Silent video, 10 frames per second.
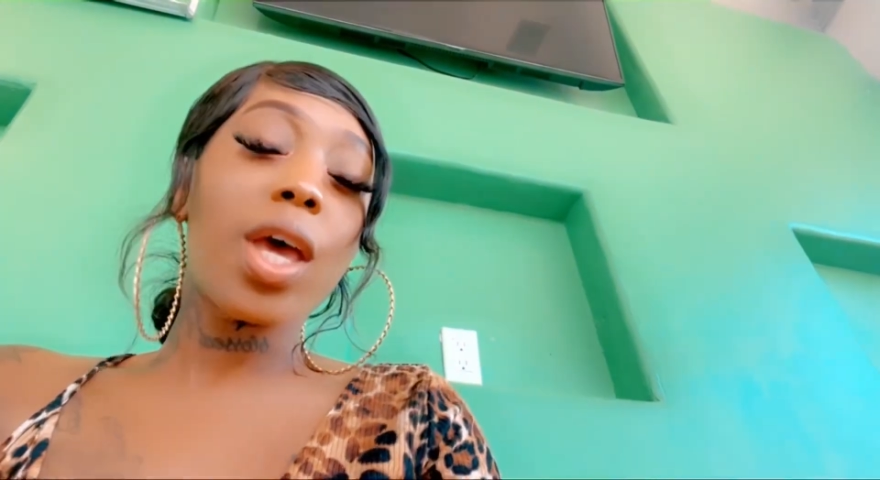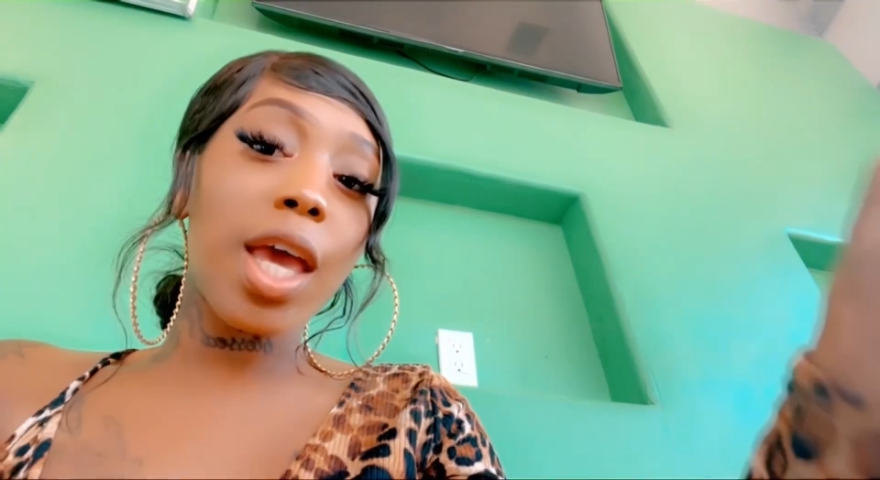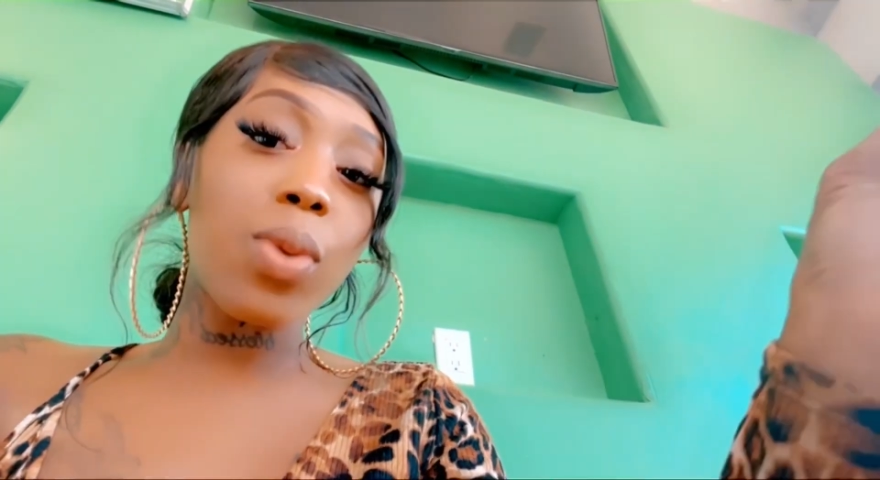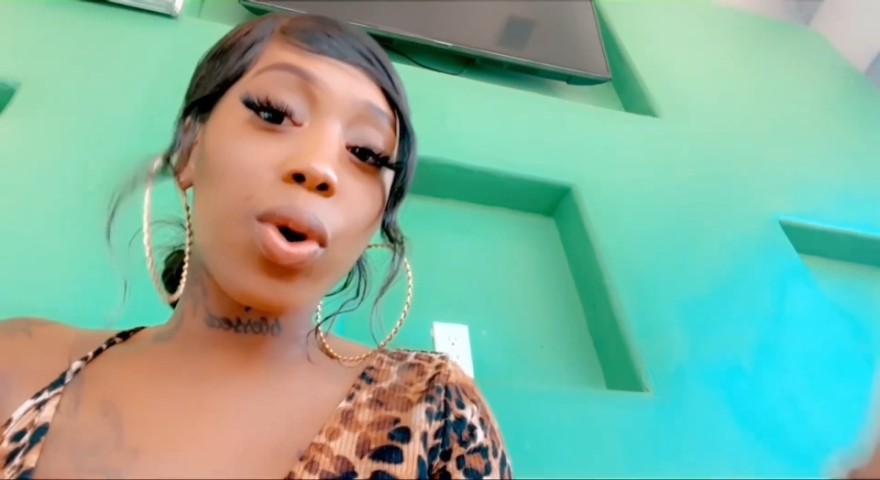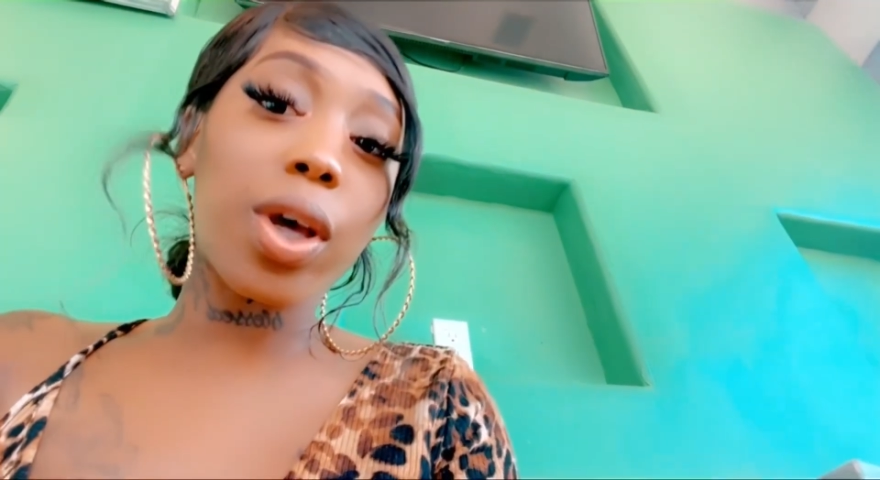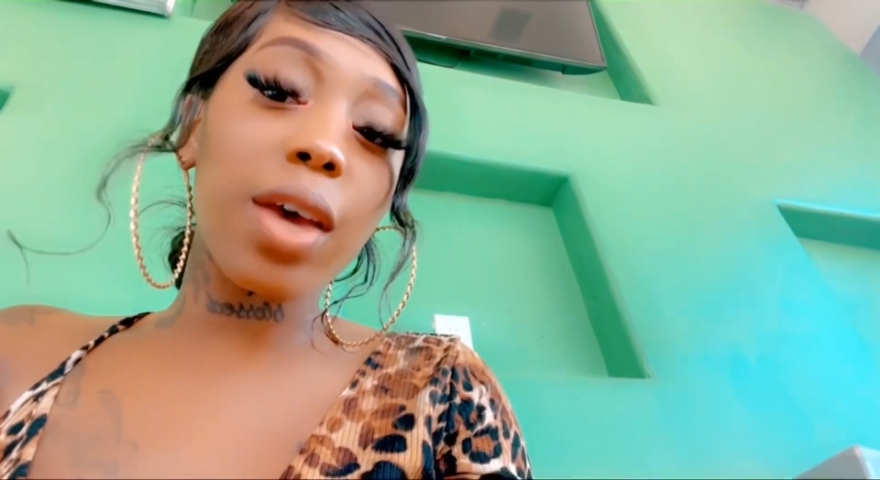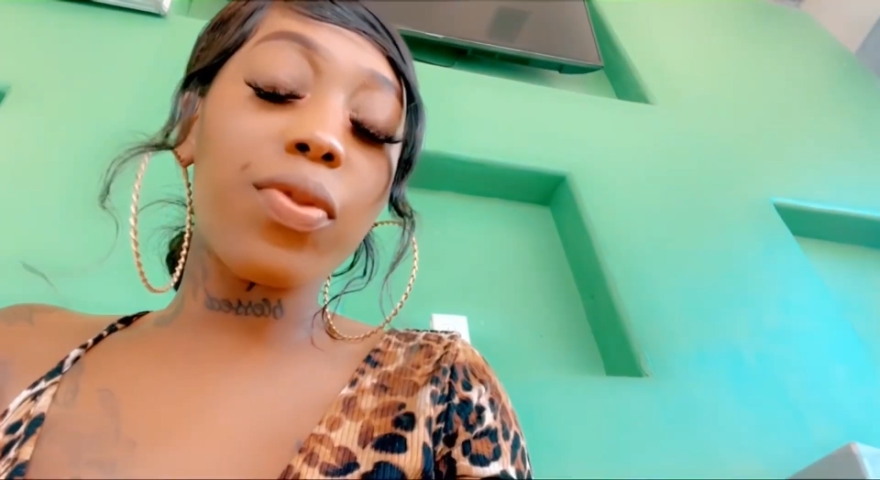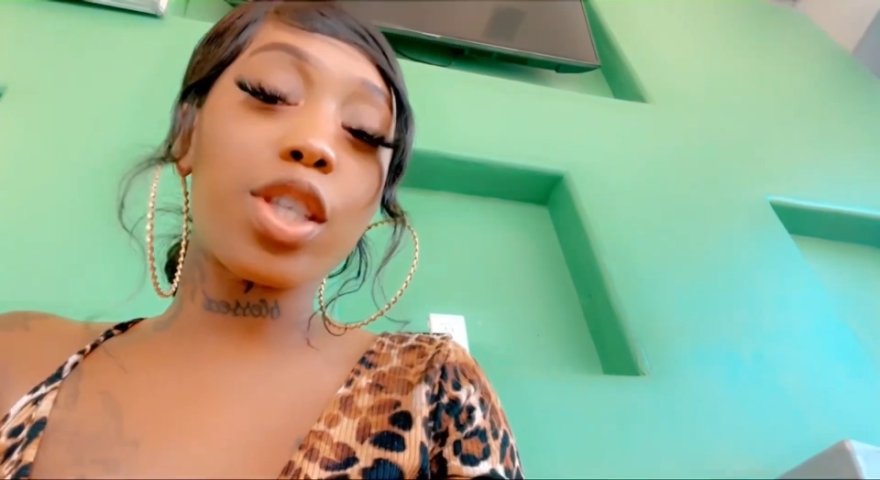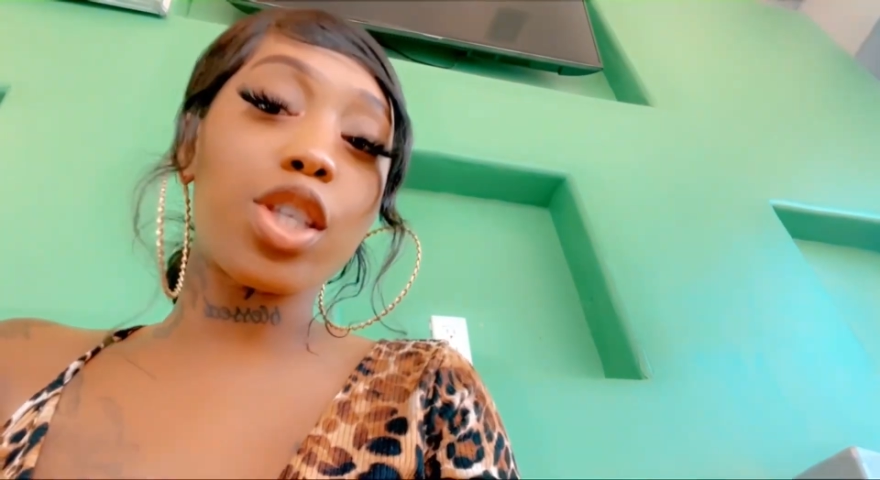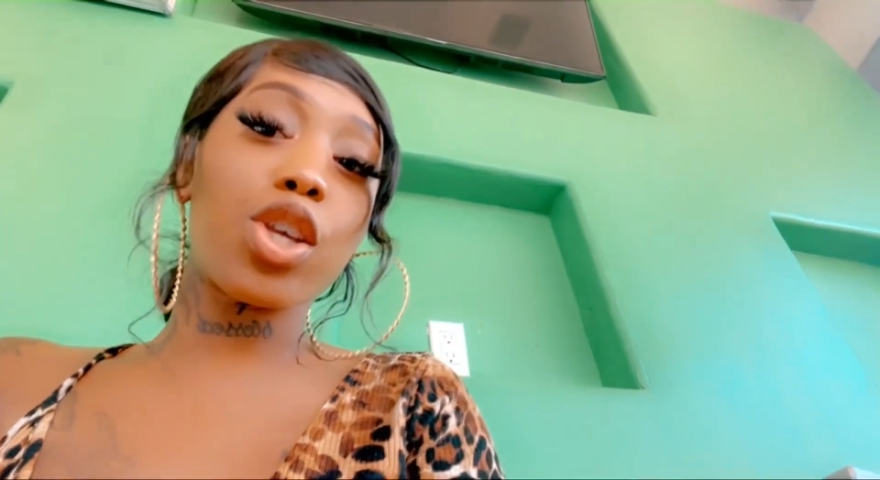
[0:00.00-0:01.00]
He will give
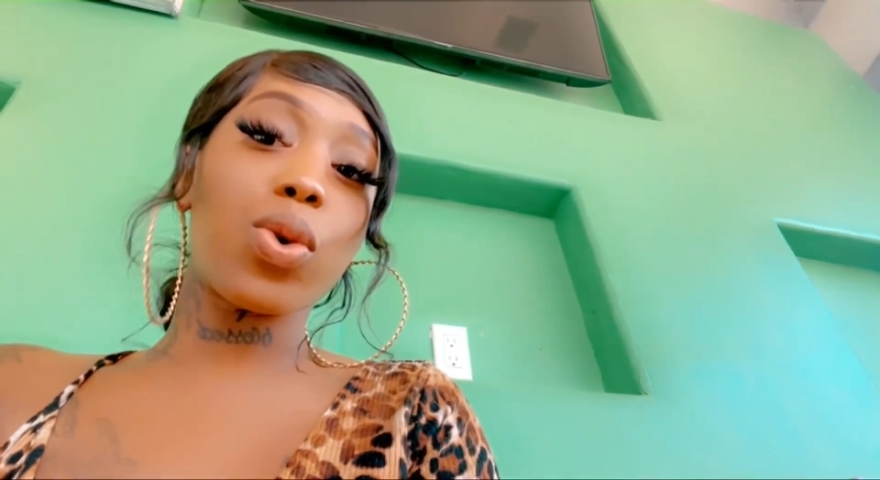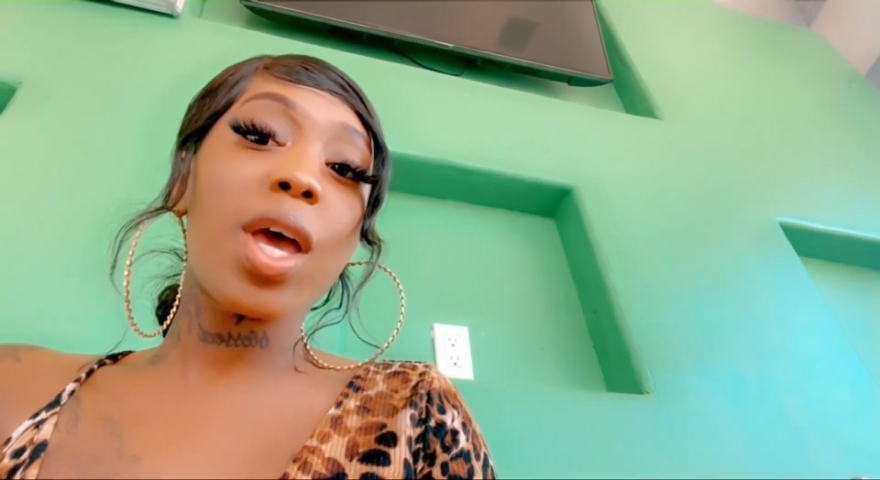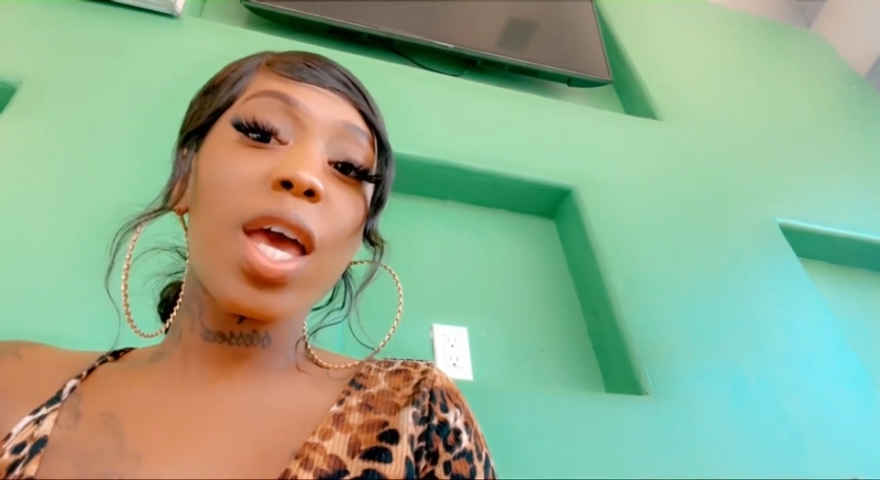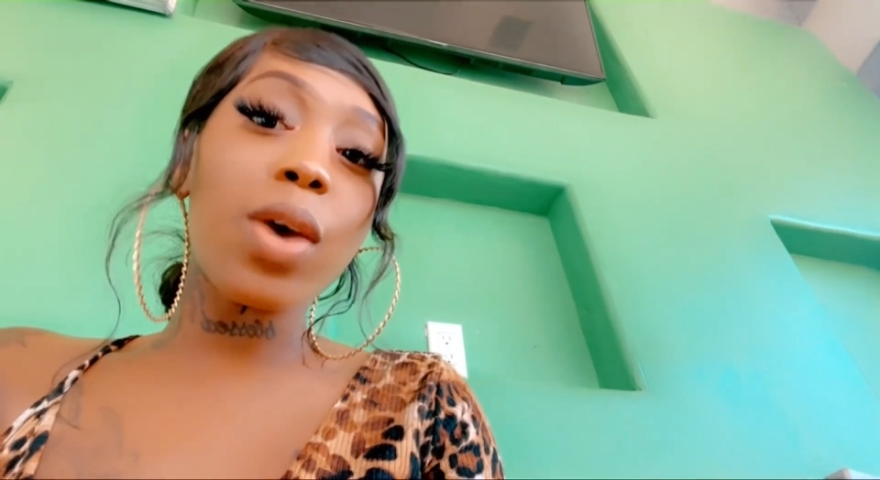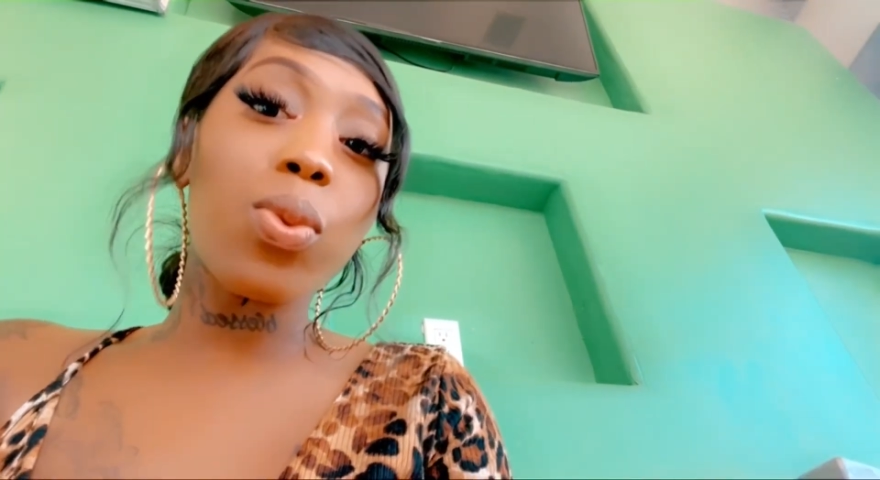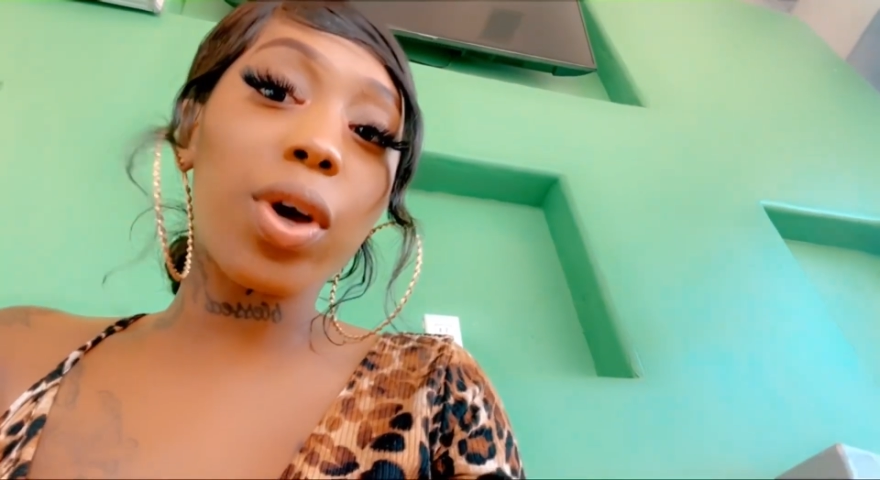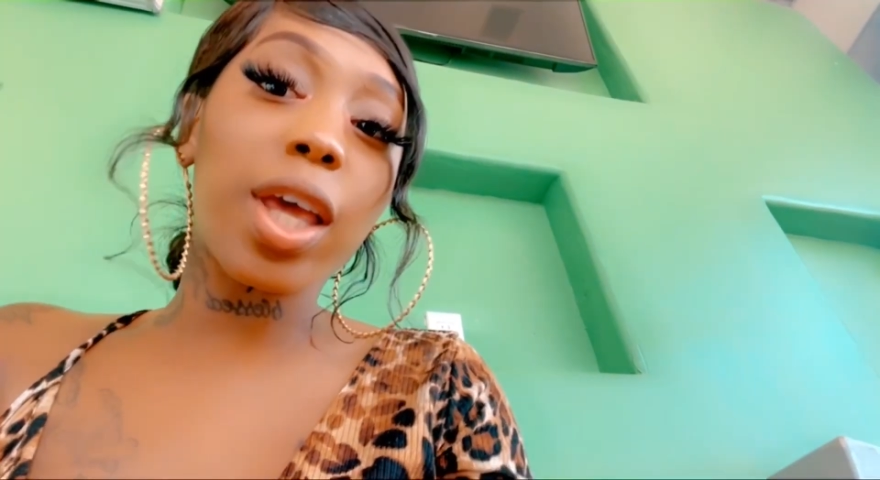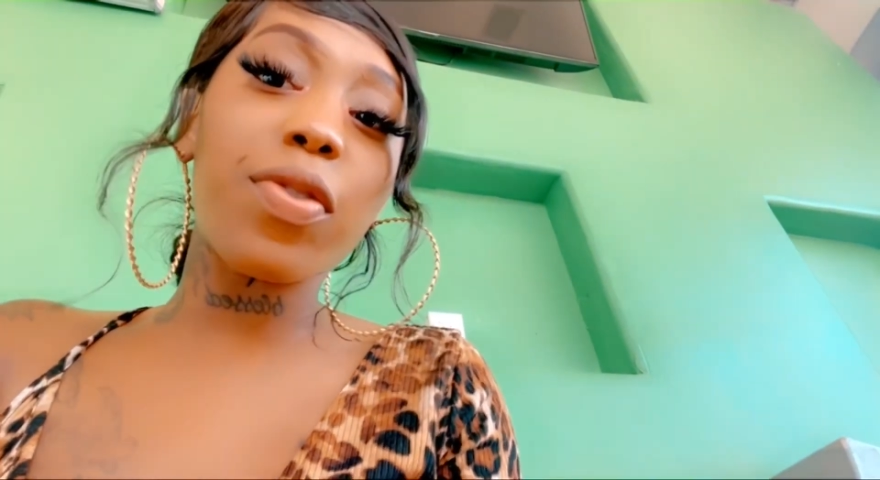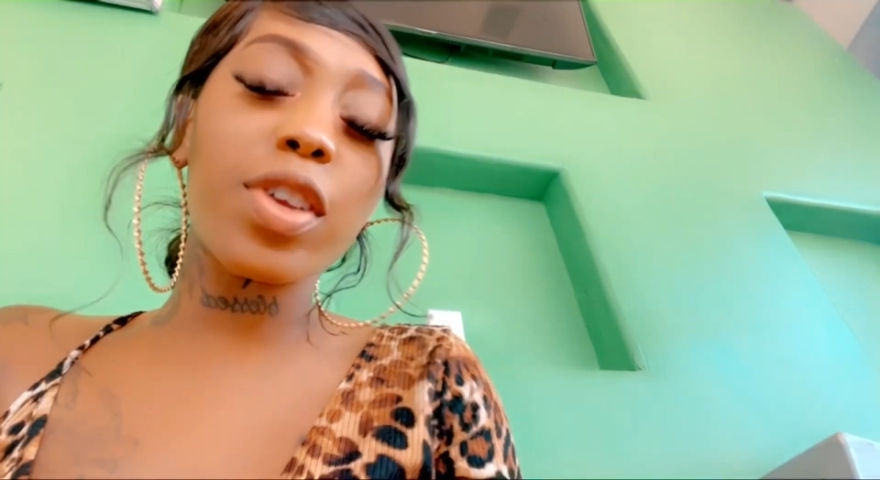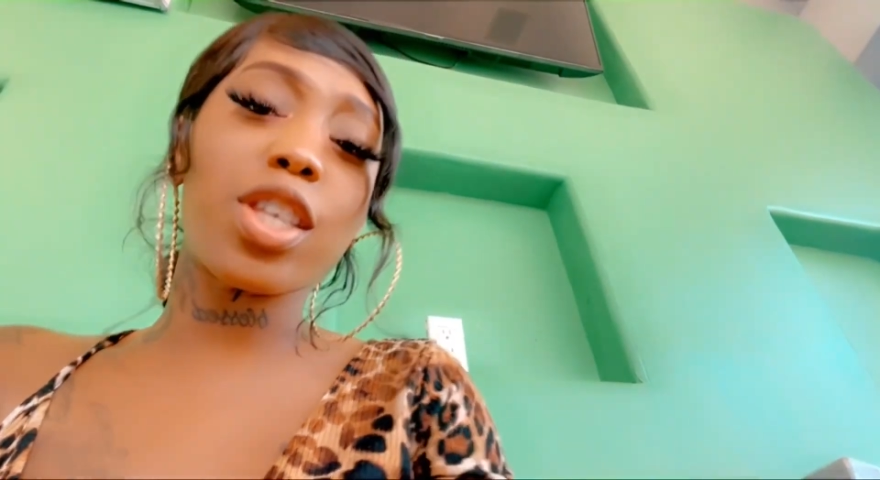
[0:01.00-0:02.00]
it to you. He will
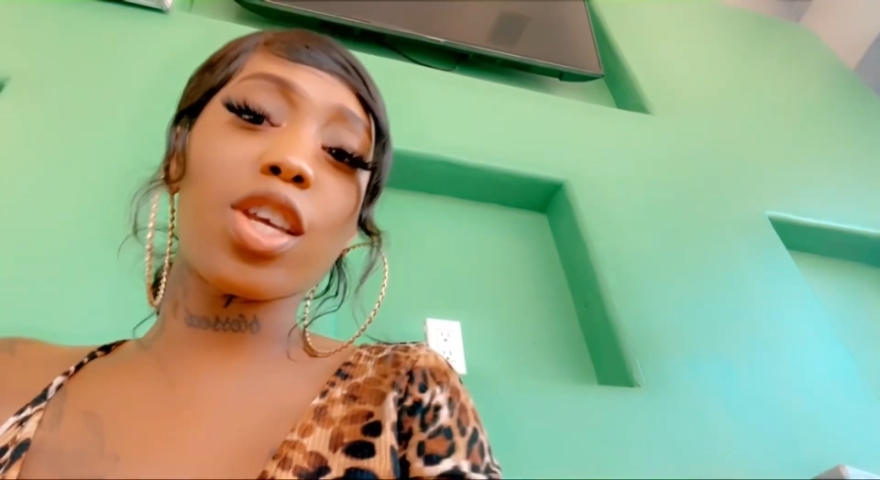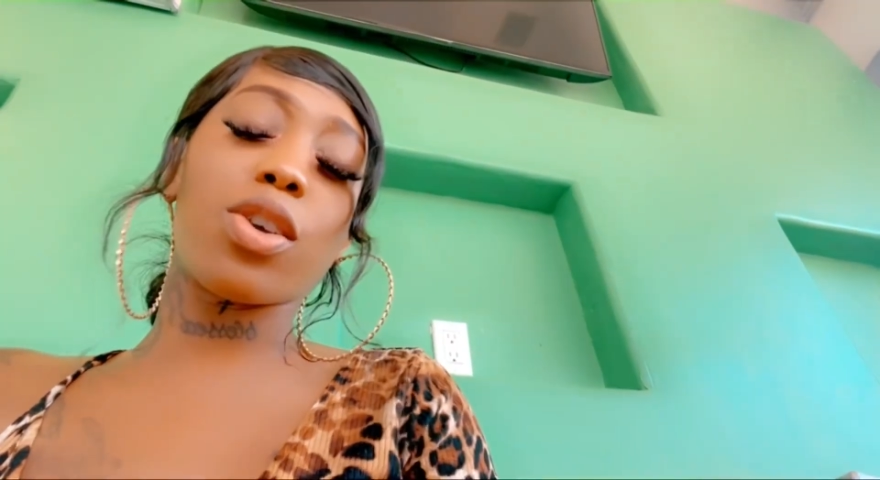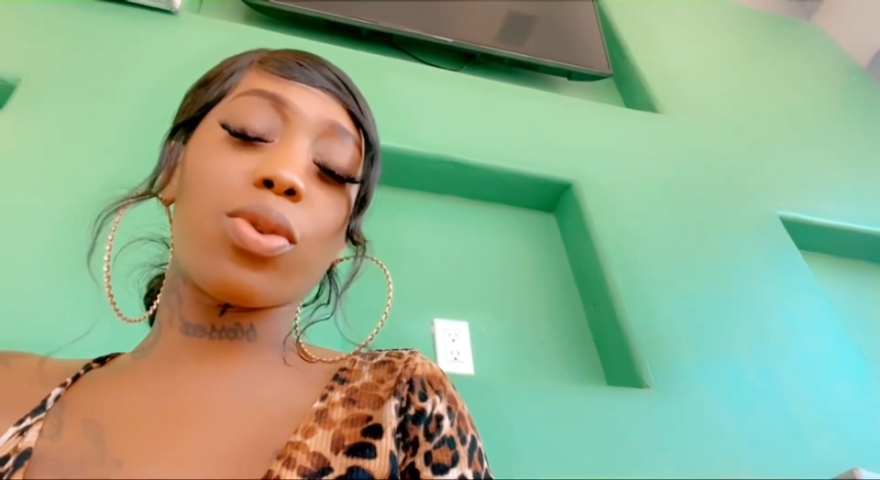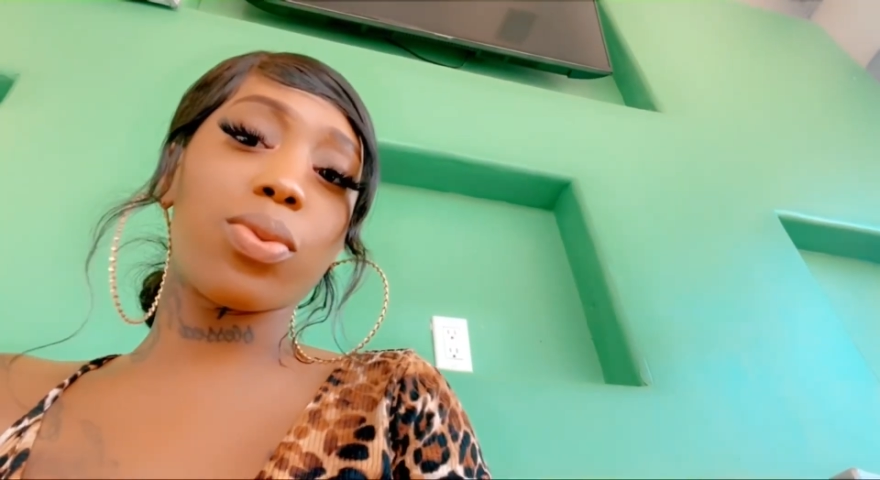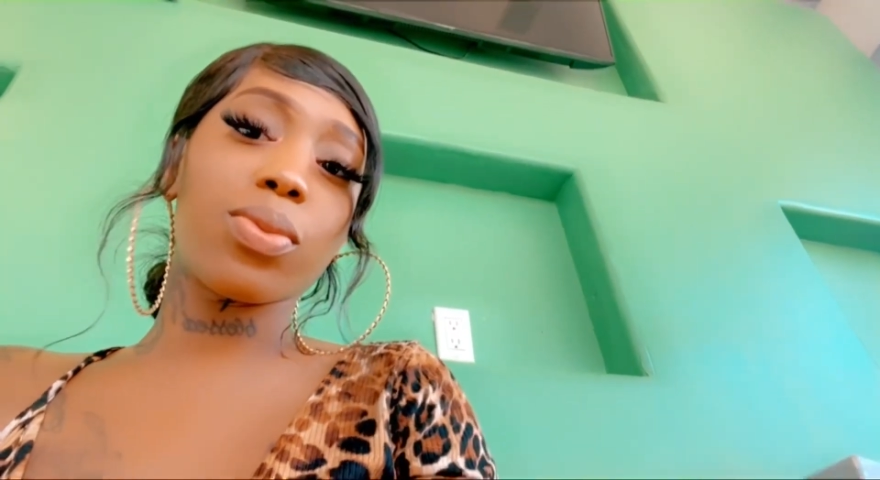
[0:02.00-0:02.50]
give it to you.